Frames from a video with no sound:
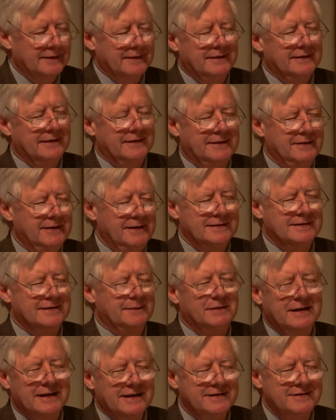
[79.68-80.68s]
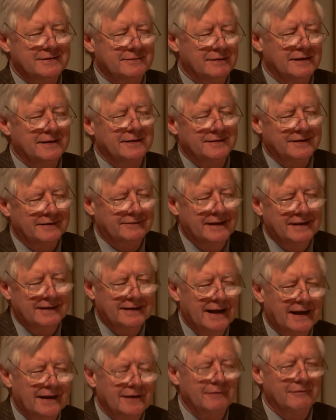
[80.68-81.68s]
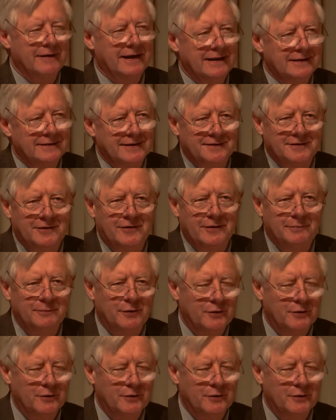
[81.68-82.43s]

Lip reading: it is the place where the great cattle raid, the Táin